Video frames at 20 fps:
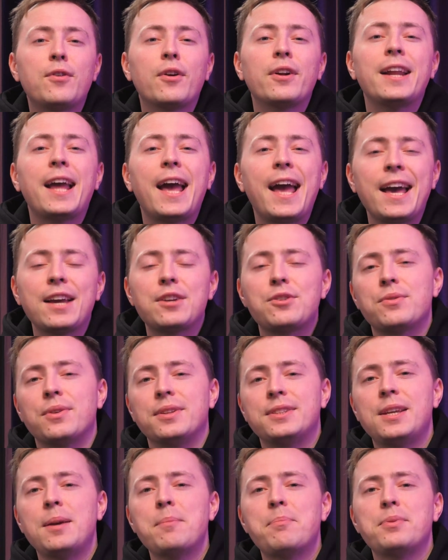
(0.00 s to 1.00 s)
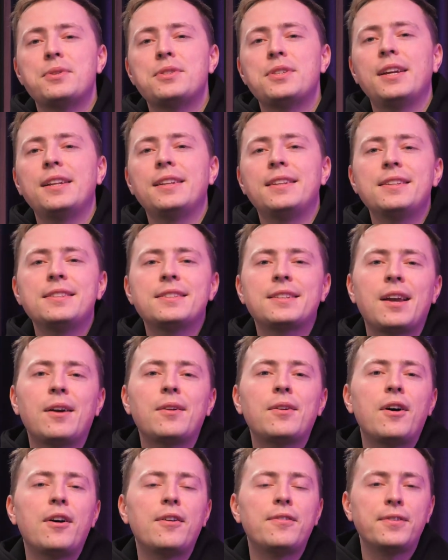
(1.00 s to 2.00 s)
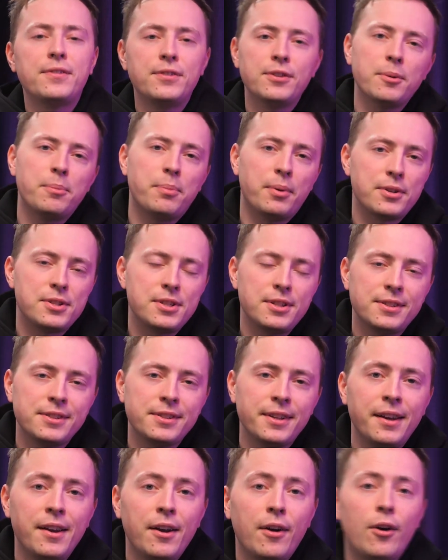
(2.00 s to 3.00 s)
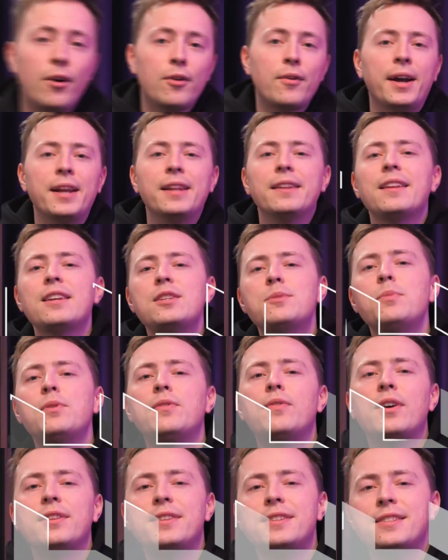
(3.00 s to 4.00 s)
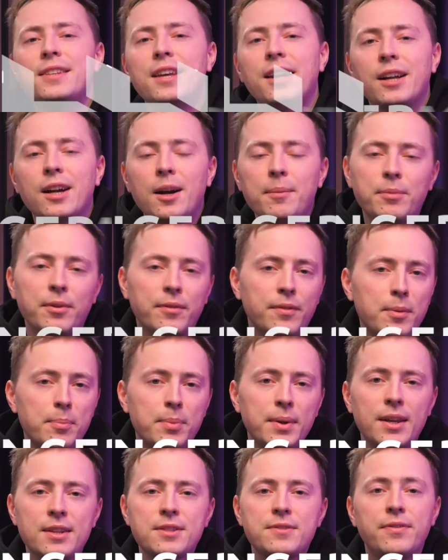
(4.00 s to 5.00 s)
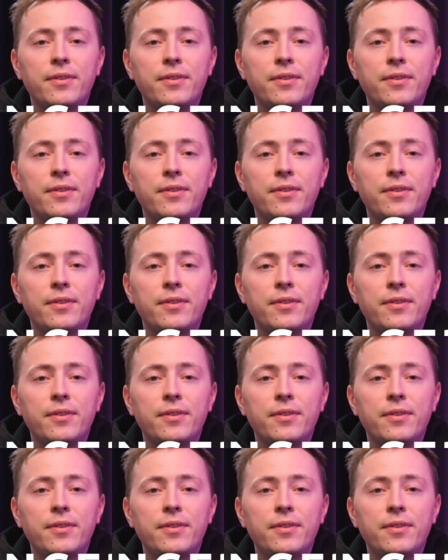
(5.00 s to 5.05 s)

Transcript: for an extra ten percent discount off of your purchase. Alright, let's move on to setting up your V P S